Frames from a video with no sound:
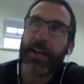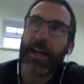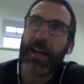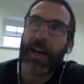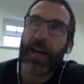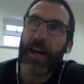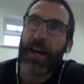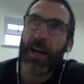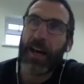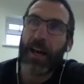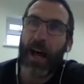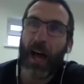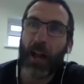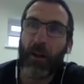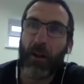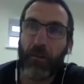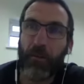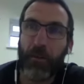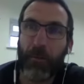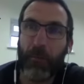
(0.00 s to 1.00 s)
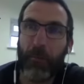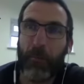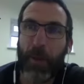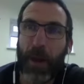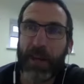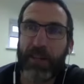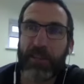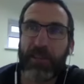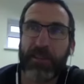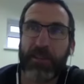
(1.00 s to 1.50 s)
And off the
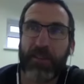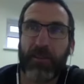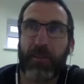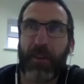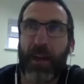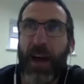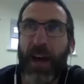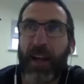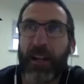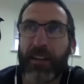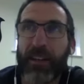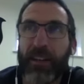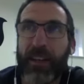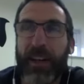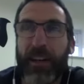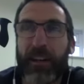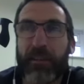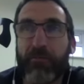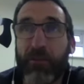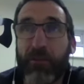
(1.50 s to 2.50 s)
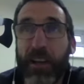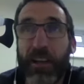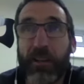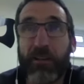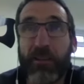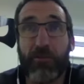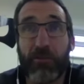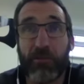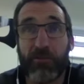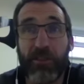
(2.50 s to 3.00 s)
basis of that, I
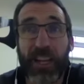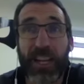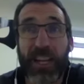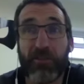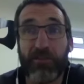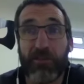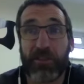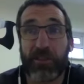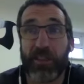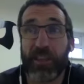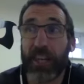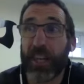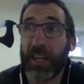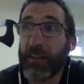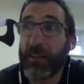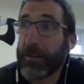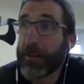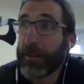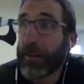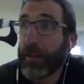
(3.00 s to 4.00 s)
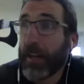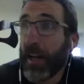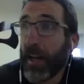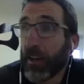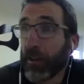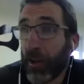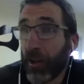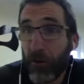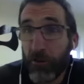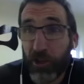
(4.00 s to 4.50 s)
really was really interested in
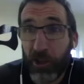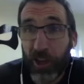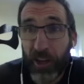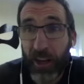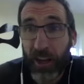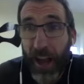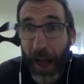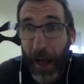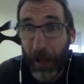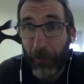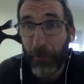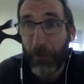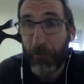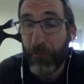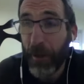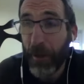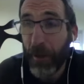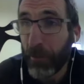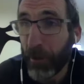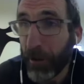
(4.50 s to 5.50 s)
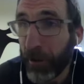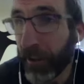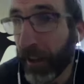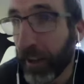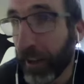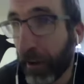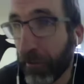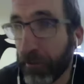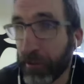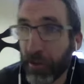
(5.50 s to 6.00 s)
coaching and helping people.
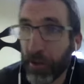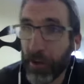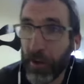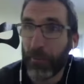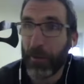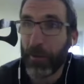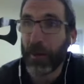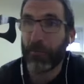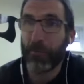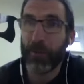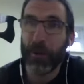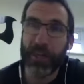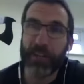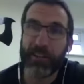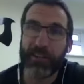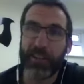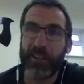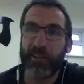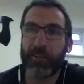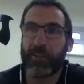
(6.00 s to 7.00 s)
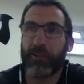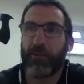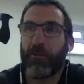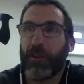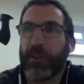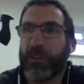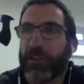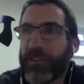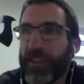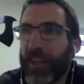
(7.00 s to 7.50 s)
I was going to be a PE teacher at
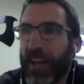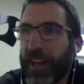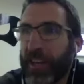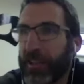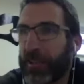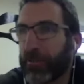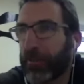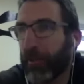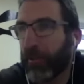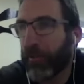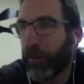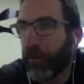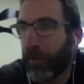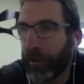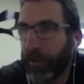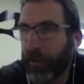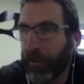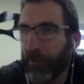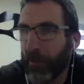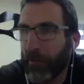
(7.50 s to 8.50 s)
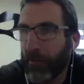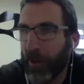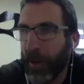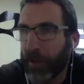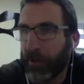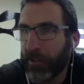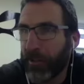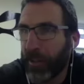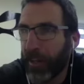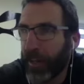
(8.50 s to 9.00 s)
one stage before I did my
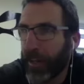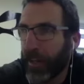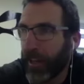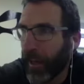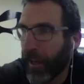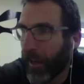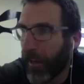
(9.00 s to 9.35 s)
PhD.